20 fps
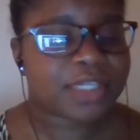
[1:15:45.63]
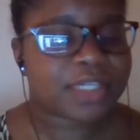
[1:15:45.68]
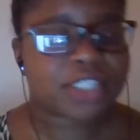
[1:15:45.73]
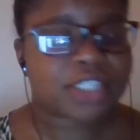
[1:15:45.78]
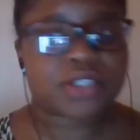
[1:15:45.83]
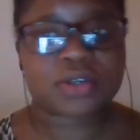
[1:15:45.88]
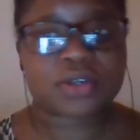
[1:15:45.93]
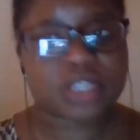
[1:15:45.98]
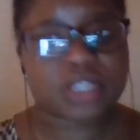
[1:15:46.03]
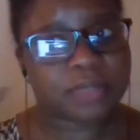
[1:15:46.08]

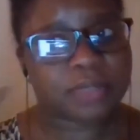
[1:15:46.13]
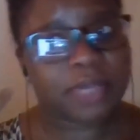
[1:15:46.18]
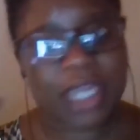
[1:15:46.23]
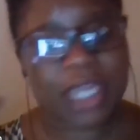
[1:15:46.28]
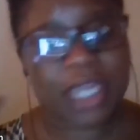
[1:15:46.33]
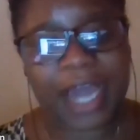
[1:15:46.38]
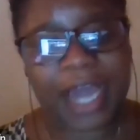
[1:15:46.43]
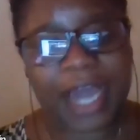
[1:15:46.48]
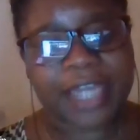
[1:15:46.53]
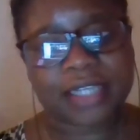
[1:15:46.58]
So to
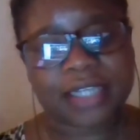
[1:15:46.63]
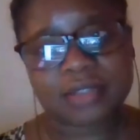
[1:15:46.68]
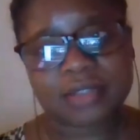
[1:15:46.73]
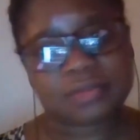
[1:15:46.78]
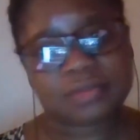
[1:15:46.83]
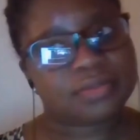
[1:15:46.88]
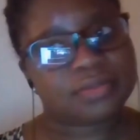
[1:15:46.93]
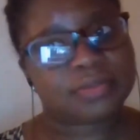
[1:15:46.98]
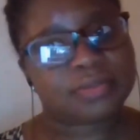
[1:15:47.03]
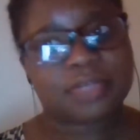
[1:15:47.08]
me, I
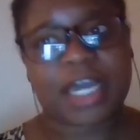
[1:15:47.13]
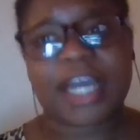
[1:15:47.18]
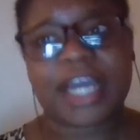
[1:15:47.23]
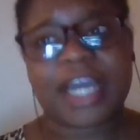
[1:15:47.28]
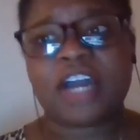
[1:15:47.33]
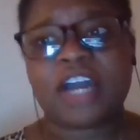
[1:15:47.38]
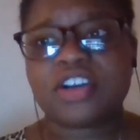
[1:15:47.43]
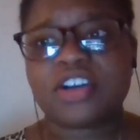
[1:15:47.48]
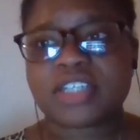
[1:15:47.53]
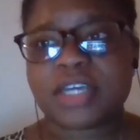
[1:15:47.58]

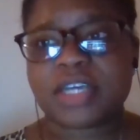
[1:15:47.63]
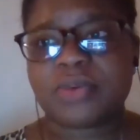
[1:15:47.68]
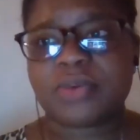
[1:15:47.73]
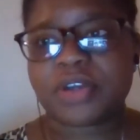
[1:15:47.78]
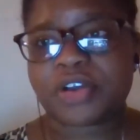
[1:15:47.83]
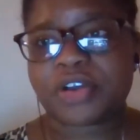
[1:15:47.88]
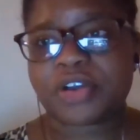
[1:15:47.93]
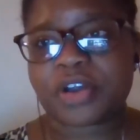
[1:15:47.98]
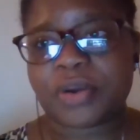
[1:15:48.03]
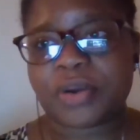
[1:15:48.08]
understand what
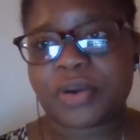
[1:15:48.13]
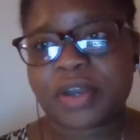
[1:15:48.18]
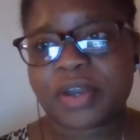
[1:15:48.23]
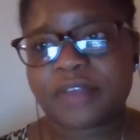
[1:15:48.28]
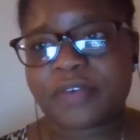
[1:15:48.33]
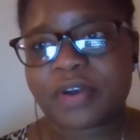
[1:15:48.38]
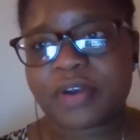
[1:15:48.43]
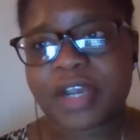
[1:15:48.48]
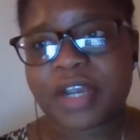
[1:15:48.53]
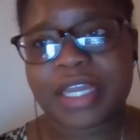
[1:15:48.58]
you're
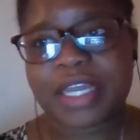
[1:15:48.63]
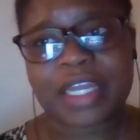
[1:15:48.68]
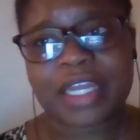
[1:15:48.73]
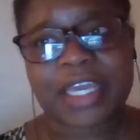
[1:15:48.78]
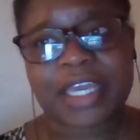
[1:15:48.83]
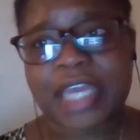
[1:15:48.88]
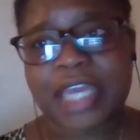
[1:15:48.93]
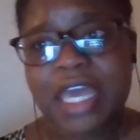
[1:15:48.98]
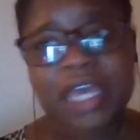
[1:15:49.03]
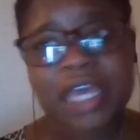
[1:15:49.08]
going for. And
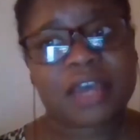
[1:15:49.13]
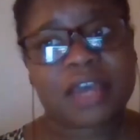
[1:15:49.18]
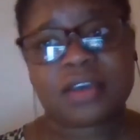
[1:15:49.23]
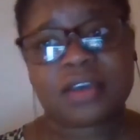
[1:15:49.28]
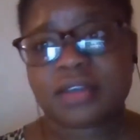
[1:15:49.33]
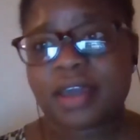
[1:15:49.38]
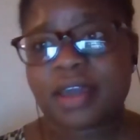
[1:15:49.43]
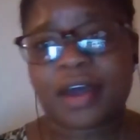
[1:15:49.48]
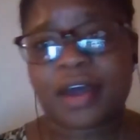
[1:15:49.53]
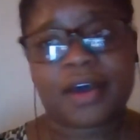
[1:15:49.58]
like,
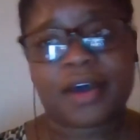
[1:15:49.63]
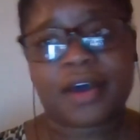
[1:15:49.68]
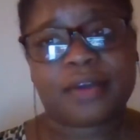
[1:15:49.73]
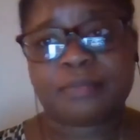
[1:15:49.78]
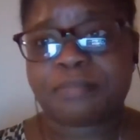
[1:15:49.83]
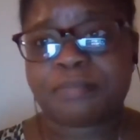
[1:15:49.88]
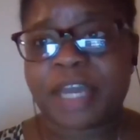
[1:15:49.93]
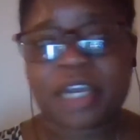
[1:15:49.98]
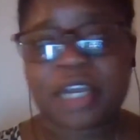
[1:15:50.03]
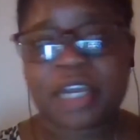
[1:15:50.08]
yeah,
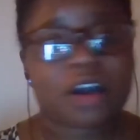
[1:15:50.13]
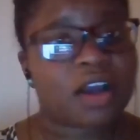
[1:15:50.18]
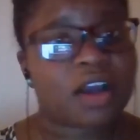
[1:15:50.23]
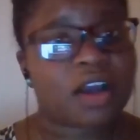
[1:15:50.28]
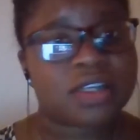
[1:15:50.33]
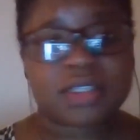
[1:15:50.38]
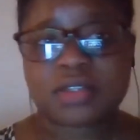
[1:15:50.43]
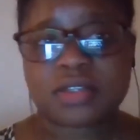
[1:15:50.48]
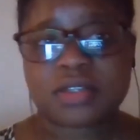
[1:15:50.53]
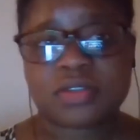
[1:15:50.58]
Ben
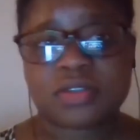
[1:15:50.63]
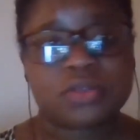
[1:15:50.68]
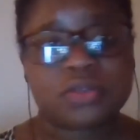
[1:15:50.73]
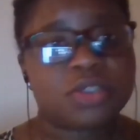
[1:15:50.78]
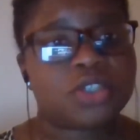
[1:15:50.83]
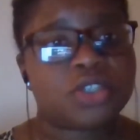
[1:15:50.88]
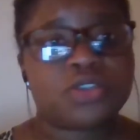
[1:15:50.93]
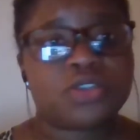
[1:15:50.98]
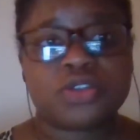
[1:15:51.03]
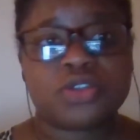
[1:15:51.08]
Carson, do
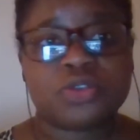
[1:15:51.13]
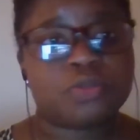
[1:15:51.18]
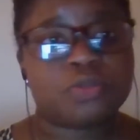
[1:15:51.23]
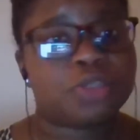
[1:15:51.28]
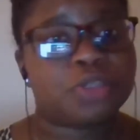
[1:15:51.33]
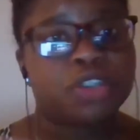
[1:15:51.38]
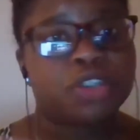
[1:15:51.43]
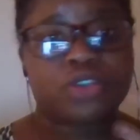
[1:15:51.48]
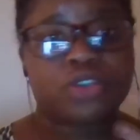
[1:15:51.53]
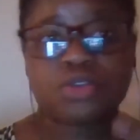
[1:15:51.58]
what you do,
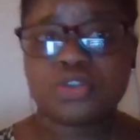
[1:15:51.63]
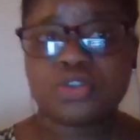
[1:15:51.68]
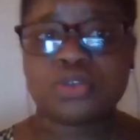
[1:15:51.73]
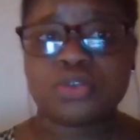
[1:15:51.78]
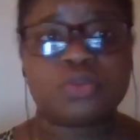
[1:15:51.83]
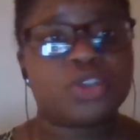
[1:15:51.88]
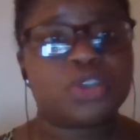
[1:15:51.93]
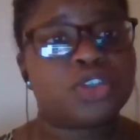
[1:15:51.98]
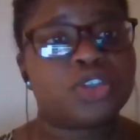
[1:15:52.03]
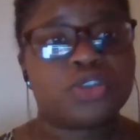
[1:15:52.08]
but you
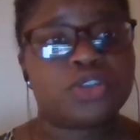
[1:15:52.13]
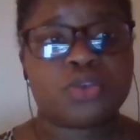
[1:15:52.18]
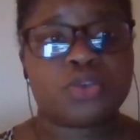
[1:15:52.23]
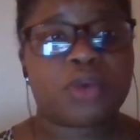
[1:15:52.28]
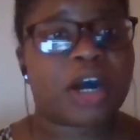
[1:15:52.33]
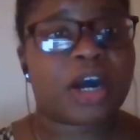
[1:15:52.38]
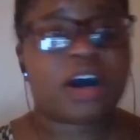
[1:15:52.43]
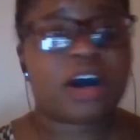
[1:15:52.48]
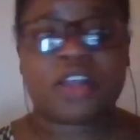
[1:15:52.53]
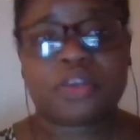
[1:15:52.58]
doing what you do
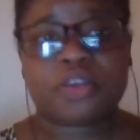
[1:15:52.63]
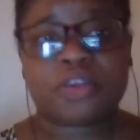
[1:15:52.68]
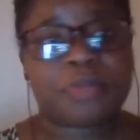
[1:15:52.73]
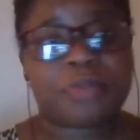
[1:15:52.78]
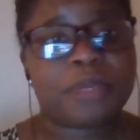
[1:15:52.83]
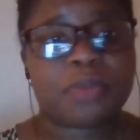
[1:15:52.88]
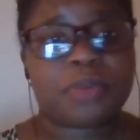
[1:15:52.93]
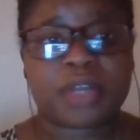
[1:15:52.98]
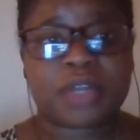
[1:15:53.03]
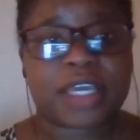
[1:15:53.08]
while other
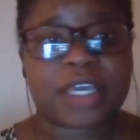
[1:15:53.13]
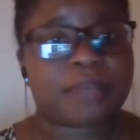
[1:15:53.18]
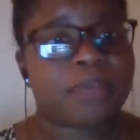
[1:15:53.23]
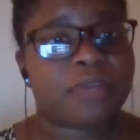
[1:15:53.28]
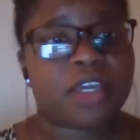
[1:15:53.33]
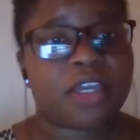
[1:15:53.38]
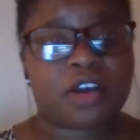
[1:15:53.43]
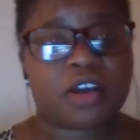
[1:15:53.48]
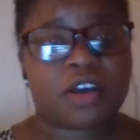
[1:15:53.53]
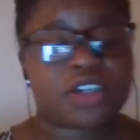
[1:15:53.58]
people like
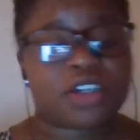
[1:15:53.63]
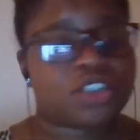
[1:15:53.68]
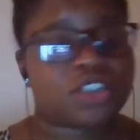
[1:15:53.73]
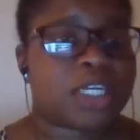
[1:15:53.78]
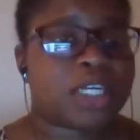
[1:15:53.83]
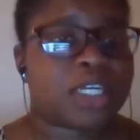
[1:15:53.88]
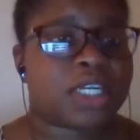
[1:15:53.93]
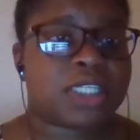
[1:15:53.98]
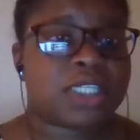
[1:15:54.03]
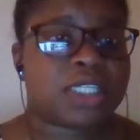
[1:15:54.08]
me are
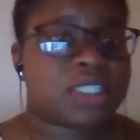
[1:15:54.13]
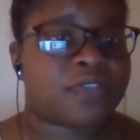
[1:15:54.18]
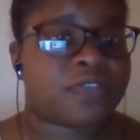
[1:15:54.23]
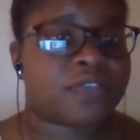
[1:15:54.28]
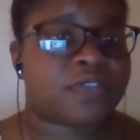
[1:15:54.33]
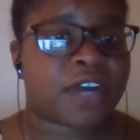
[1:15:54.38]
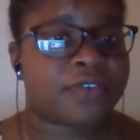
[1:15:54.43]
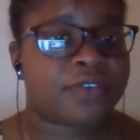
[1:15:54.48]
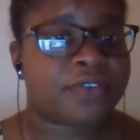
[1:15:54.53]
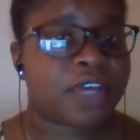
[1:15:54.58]
struggling to
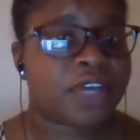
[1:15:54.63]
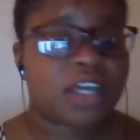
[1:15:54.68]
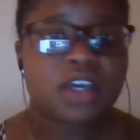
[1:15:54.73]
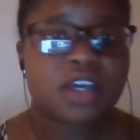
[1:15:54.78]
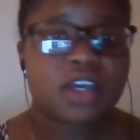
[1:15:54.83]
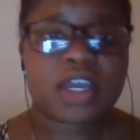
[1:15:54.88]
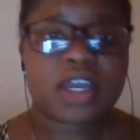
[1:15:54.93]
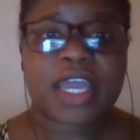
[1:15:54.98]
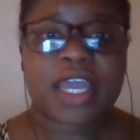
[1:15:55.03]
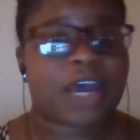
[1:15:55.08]
survive.
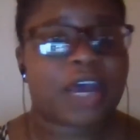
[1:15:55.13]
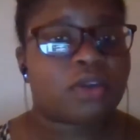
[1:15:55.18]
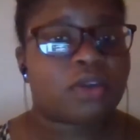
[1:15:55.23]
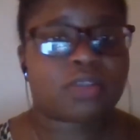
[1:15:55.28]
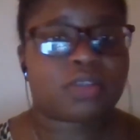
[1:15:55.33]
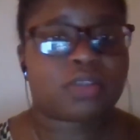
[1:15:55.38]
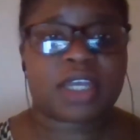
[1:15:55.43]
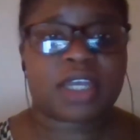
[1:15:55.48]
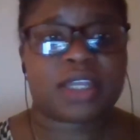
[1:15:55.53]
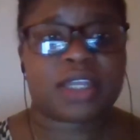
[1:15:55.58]
And I
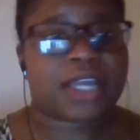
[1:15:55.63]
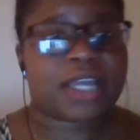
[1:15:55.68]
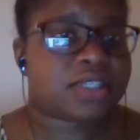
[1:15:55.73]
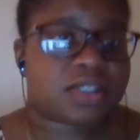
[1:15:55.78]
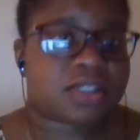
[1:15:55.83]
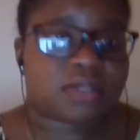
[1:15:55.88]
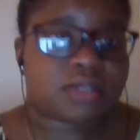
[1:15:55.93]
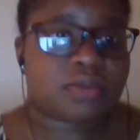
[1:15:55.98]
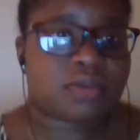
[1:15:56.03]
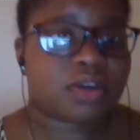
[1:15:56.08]
don't think
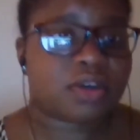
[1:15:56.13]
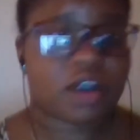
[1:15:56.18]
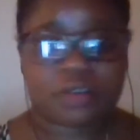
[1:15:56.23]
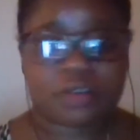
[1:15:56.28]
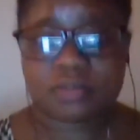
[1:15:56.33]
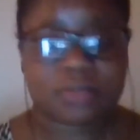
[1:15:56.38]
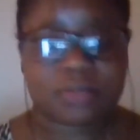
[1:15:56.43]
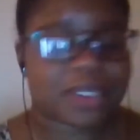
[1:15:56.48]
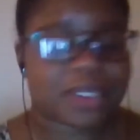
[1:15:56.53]
that's right.